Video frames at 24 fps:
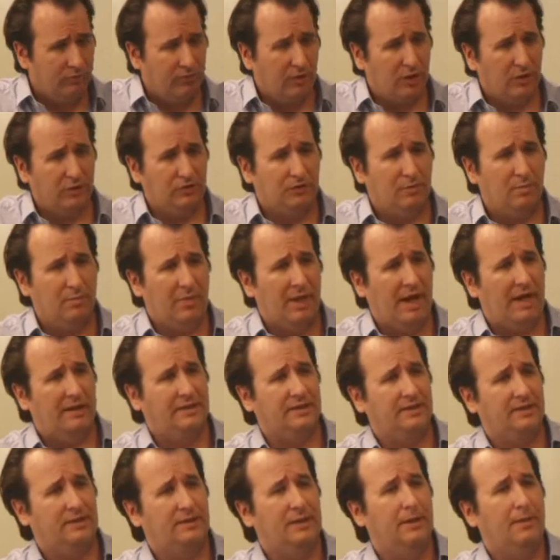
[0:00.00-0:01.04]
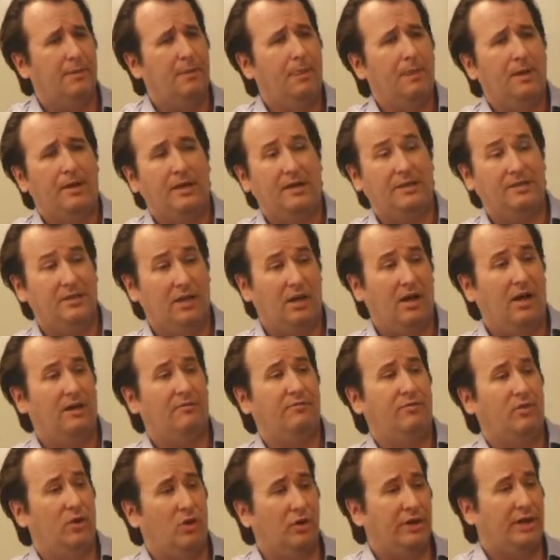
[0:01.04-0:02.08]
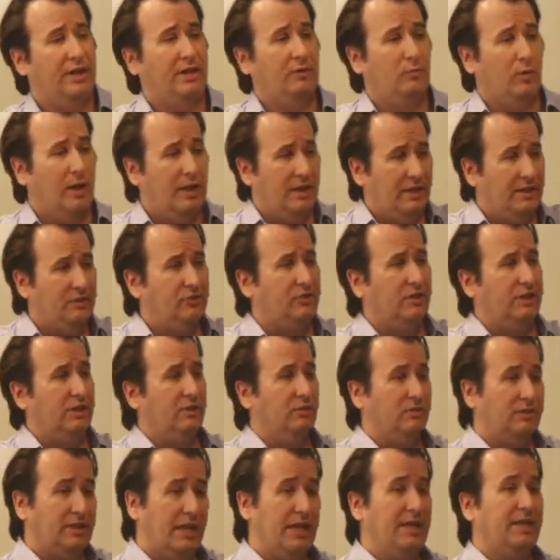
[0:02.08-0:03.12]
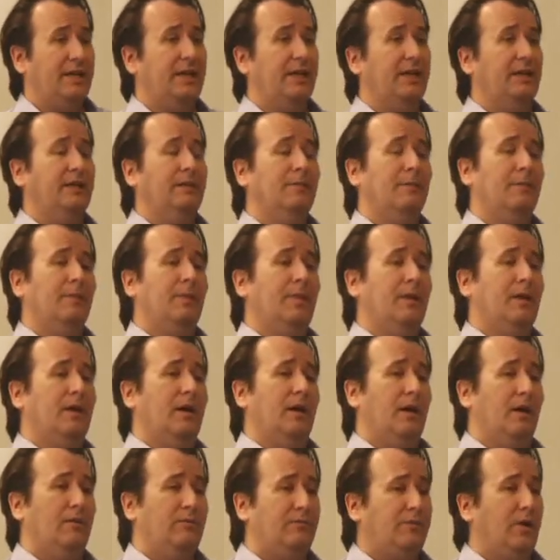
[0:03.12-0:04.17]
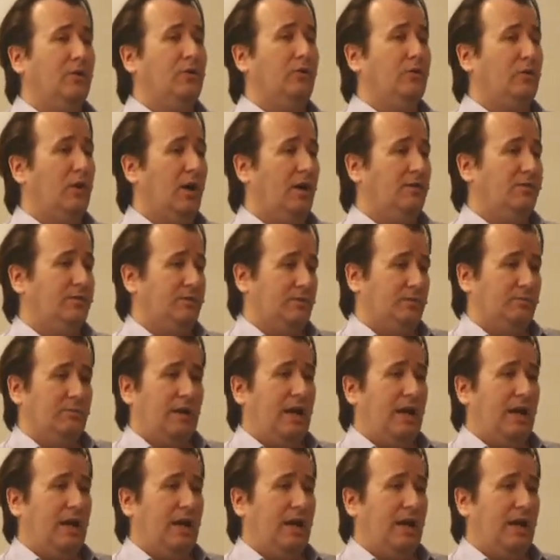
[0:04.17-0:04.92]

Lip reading: follows from that is life logging, where literally you're taking photographs